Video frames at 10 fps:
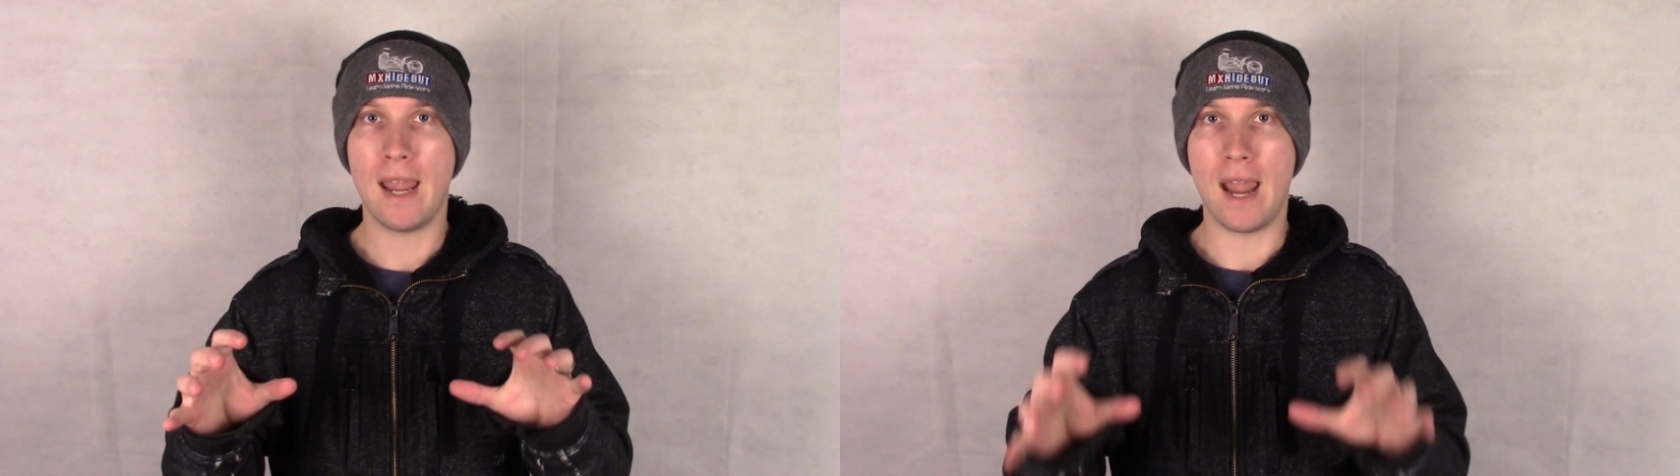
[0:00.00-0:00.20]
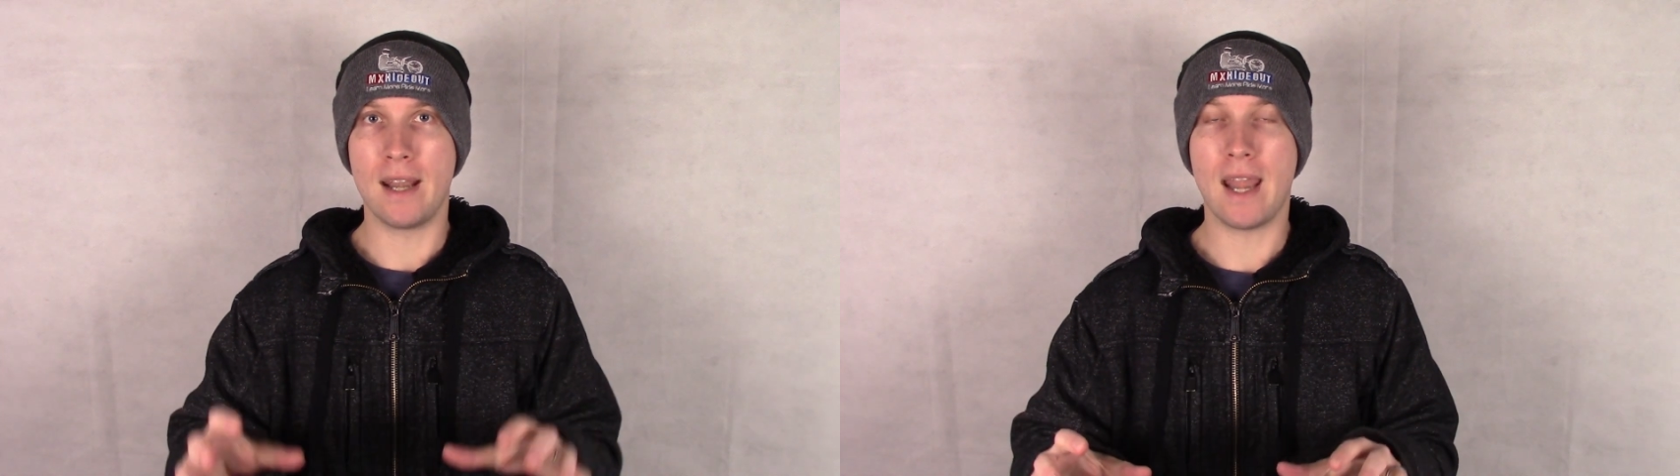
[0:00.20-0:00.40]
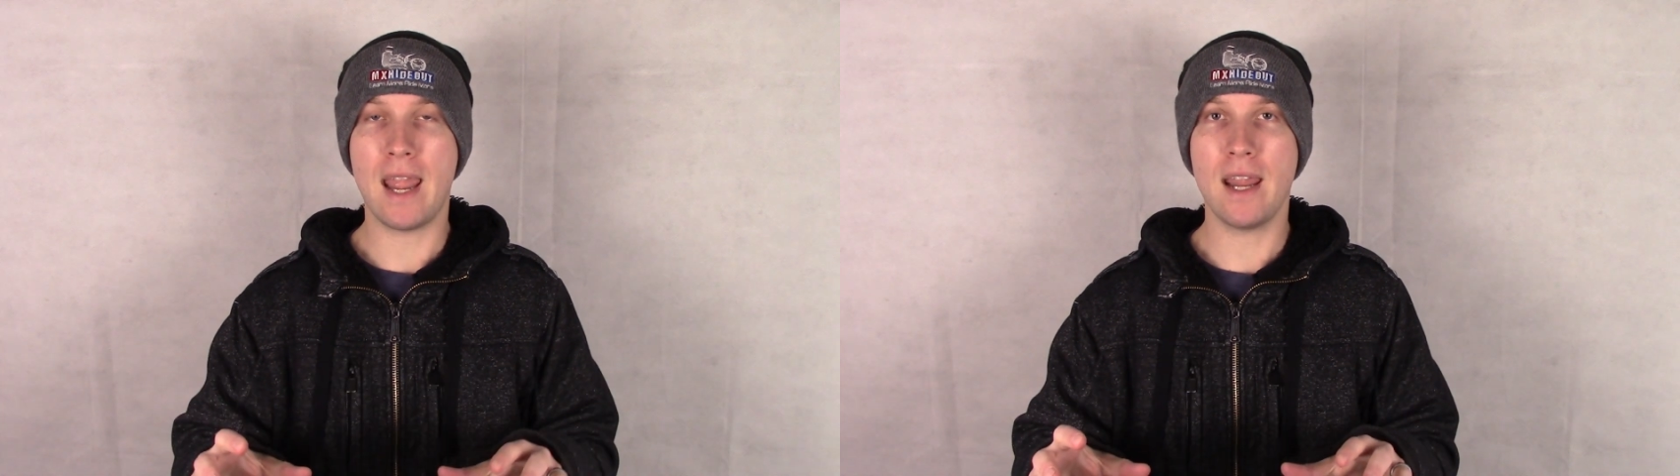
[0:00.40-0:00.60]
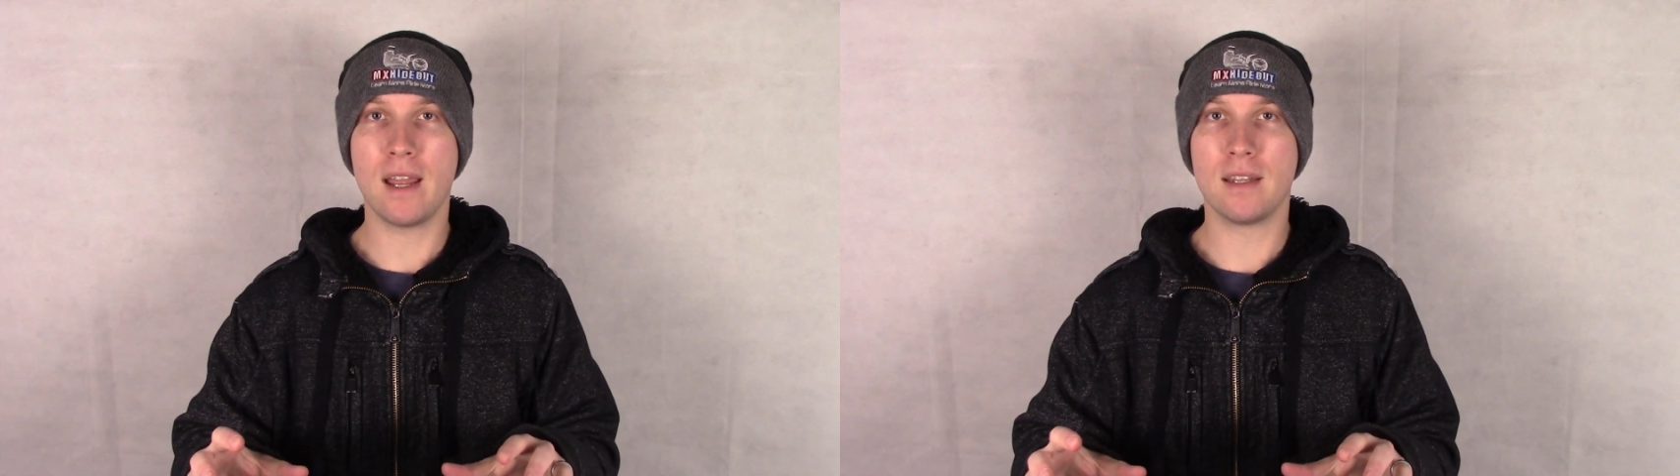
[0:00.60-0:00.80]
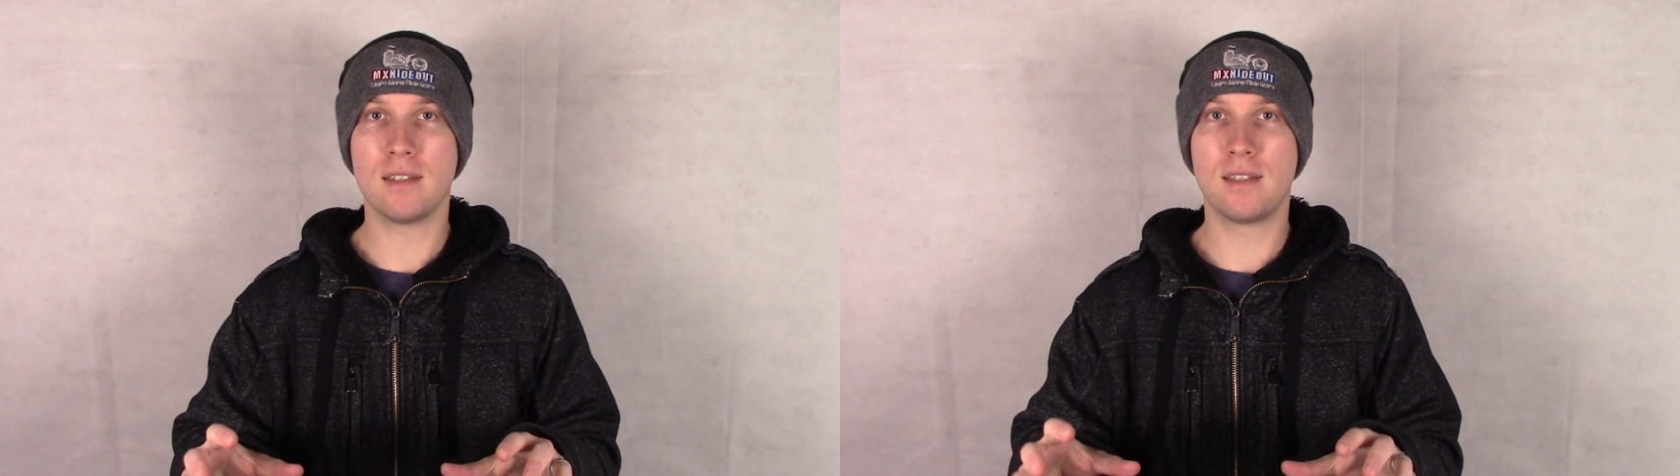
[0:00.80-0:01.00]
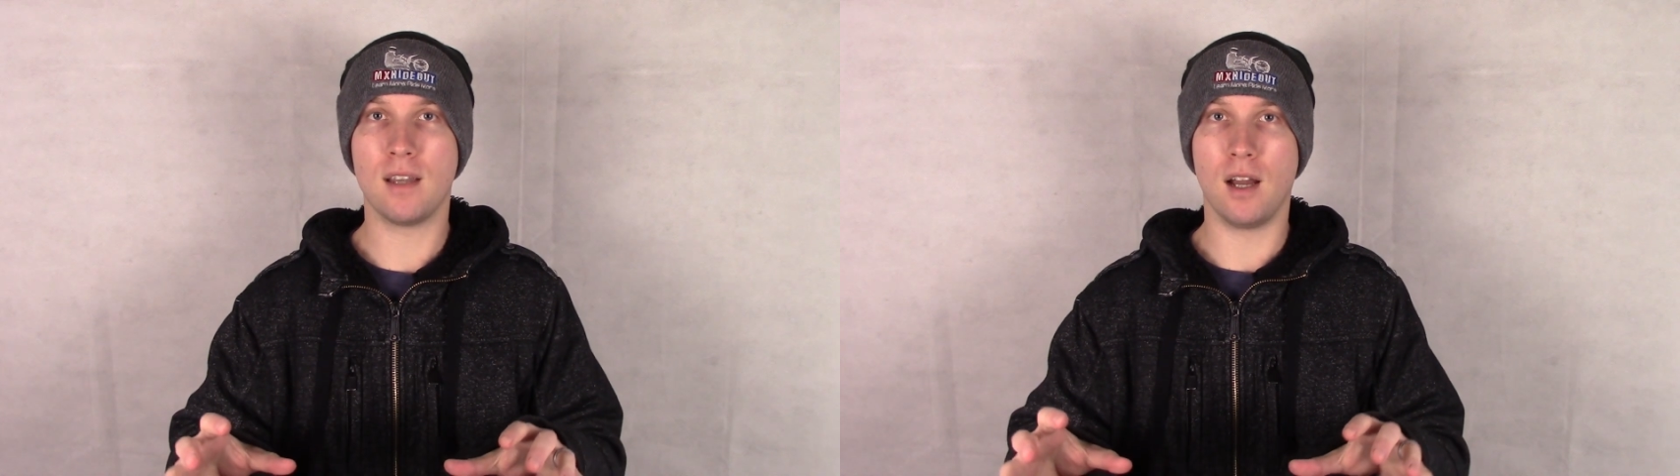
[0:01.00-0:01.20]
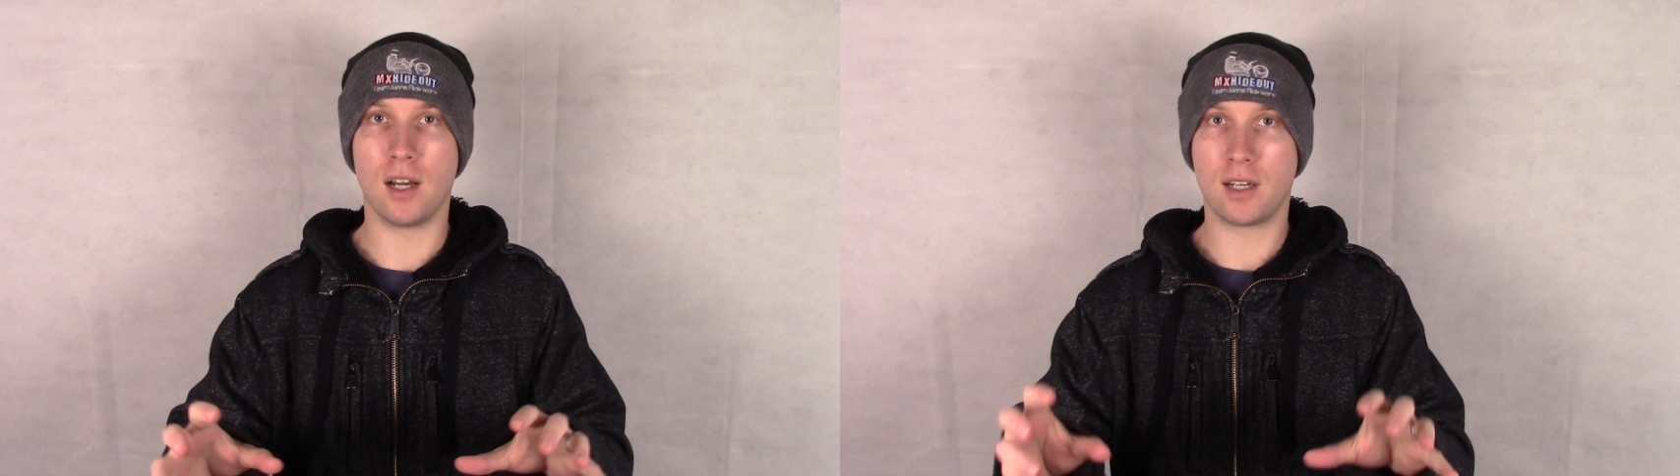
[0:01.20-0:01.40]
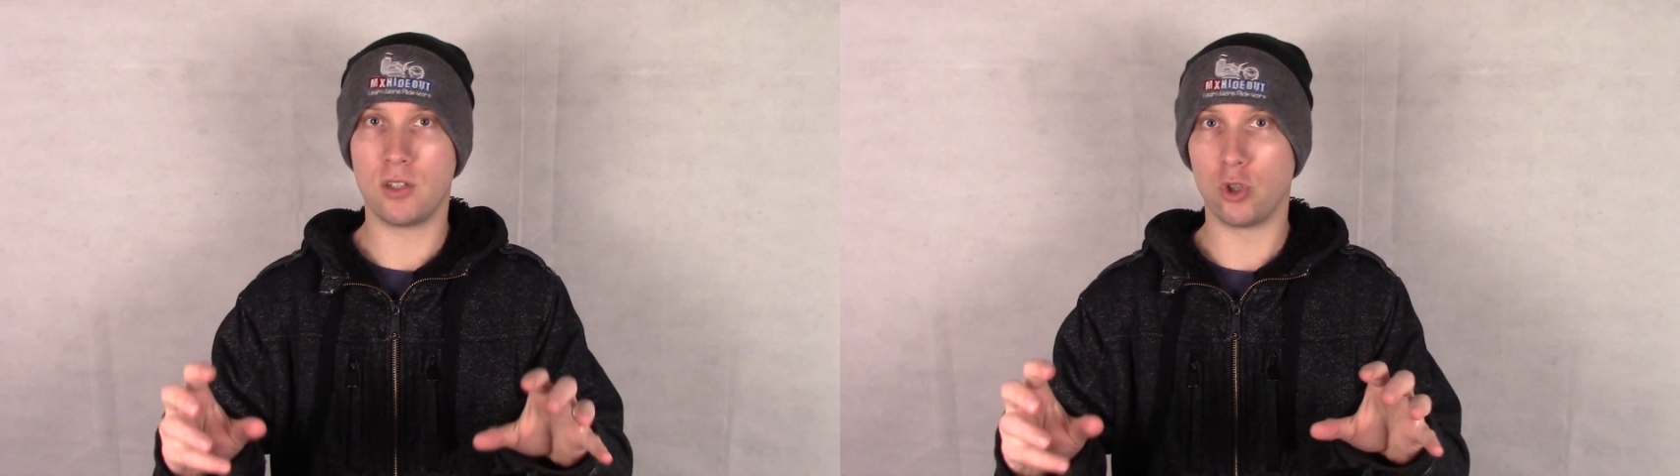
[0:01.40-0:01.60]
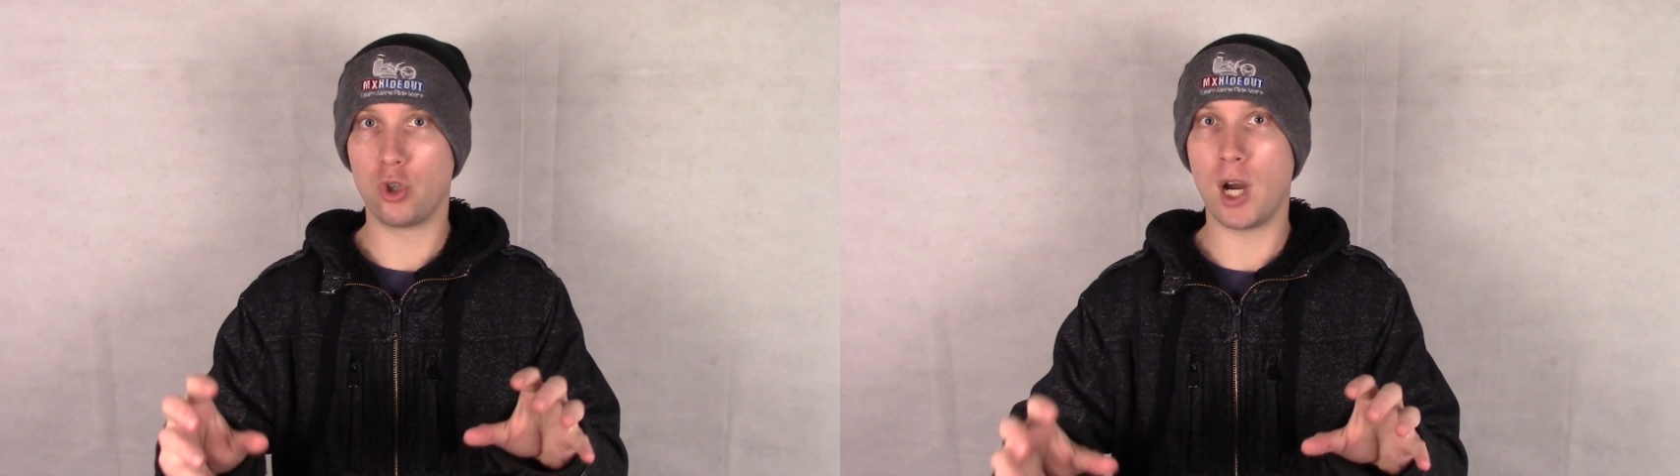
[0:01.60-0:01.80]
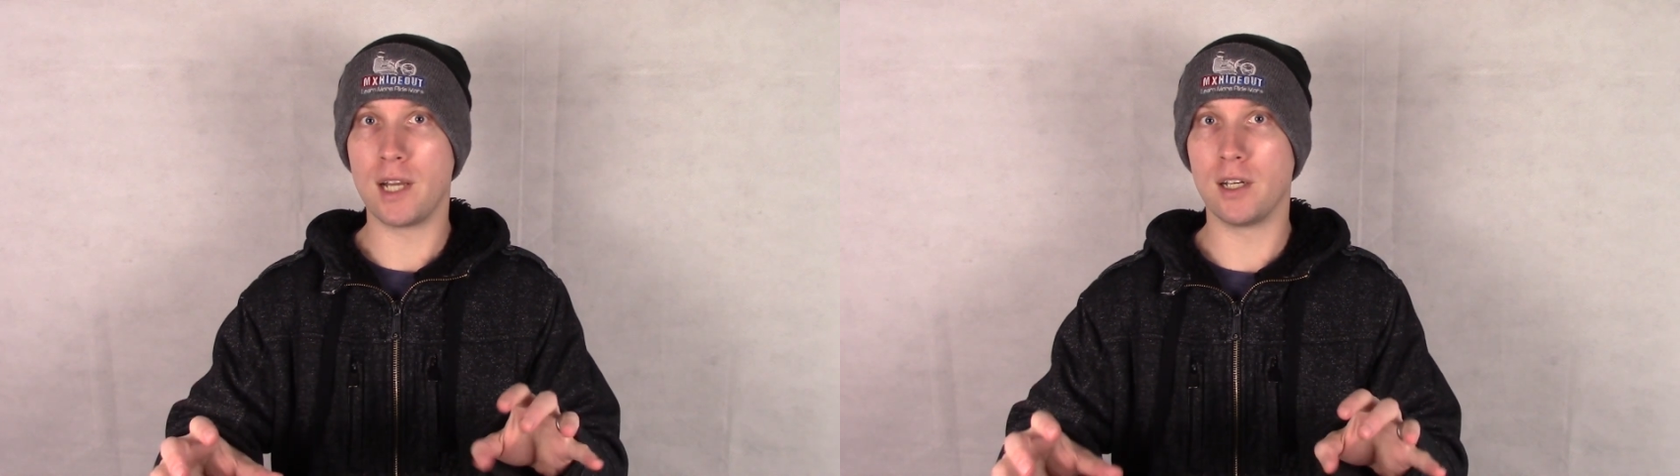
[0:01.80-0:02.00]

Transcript: and hands because you're trying to